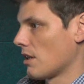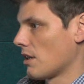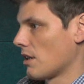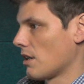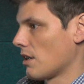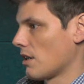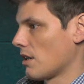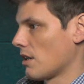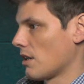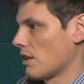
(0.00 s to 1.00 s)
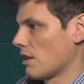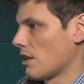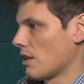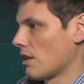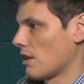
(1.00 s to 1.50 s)

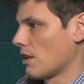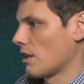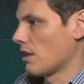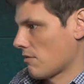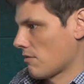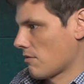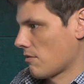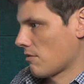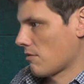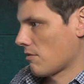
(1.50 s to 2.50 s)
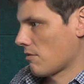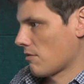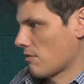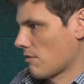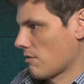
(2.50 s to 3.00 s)

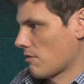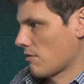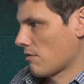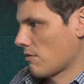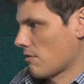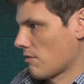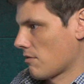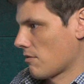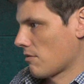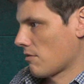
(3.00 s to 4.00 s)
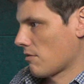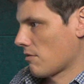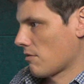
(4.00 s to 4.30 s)
No one is speaking in this clip.